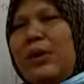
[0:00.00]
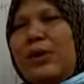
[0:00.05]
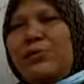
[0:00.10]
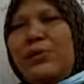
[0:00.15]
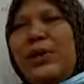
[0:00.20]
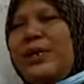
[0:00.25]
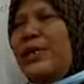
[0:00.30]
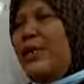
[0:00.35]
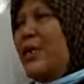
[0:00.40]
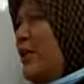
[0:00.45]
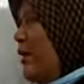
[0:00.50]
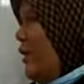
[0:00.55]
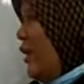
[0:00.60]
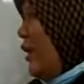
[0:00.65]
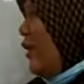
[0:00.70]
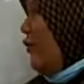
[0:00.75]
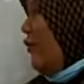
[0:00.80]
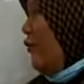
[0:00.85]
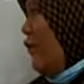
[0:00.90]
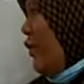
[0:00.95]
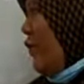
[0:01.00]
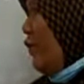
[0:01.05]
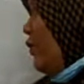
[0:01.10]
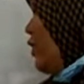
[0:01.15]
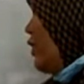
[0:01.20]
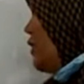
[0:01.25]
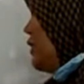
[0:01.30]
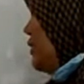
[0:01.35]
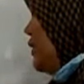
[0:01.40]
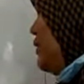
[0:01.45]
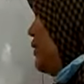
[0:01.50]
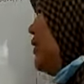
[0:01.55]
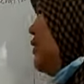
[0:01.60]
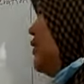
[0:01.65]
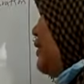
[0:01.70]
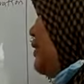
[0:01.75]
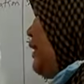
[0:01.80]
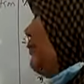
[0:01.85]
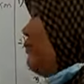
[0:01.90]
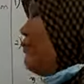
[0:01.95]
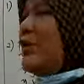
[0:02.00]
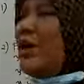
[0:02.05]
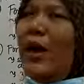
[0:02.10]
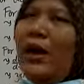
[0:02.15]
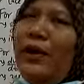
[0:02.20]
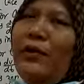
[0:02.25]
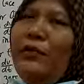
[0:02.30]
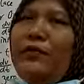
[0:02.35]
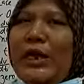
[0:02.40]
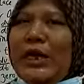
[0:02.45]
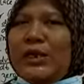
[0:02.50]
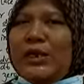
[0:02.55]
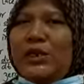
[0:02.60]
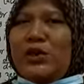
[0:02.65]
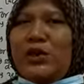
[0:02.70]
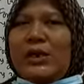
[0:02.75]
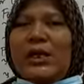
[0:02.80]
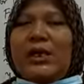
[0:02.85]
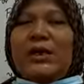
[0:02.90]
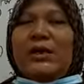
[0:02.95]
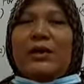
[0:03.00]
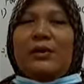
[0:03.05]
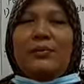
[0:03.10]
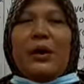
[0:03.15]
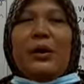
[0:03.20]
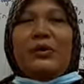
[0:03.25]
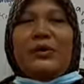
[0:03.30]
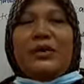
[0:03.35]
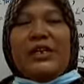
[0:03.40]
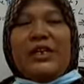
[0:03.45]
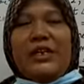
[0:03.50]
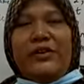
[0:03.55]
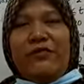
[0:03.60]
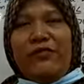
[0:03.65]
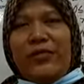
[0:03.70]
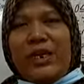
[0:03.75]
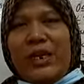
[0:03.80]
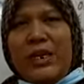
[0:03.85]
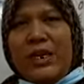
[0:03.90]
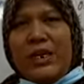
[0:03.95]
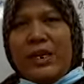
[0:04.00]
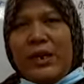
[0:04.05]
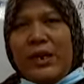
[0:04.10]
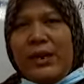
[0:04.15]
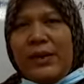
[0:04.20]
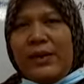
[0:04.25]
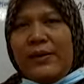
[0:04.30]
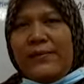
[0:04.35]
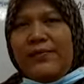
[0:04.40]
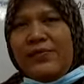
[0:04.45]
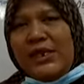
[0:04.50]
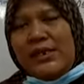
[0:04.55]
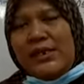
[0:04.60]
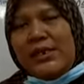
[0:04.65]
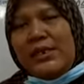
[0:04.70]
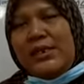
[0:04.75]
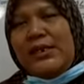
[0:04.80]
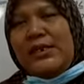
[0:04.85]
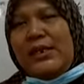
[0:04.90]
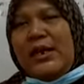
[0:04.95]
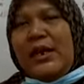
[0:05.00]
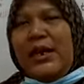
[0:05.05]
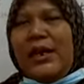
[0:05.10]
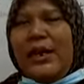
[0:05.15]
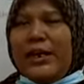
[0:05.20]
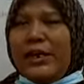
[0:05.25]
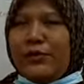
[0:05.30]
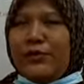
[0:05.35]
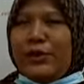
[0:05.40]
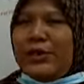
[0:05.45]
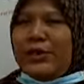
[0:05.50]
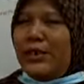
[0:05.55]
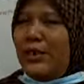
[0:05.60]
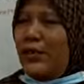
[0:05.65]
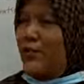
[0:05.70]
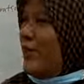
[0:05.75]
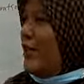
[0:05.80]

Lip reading: gradient for velocity time graph, we are talking about dv dt, in which dv